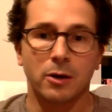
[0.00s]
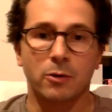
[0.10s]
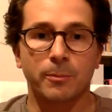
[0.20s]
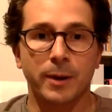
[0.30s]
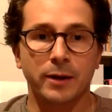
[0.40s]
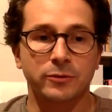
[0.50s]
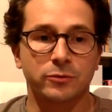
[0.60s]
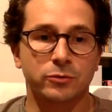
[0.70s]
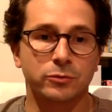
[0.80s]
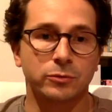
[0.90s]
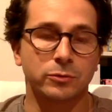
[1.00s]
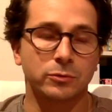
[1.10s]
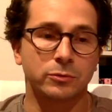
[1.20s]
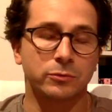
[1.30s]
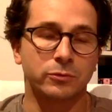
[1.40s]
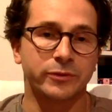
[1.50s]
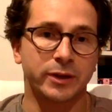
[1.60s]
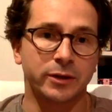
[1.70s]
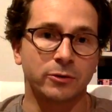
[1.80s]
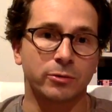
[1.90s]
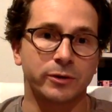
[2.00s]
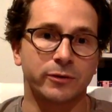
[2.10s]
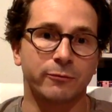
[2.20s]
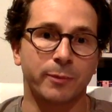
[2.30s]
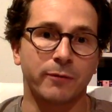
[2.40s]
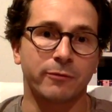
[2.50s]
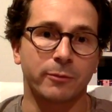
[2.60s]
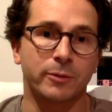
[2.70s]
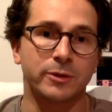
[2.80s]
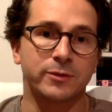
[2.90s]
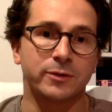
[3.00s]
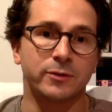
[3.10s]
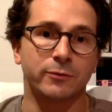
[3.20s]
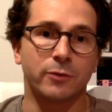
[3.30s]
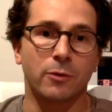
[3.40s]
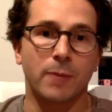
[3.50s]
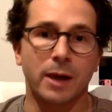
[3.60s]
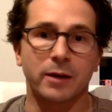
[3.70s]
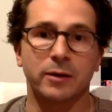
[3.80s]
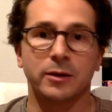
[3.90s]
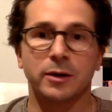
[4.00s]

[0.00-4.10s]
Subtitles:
compared to the increase of performances of your Mac.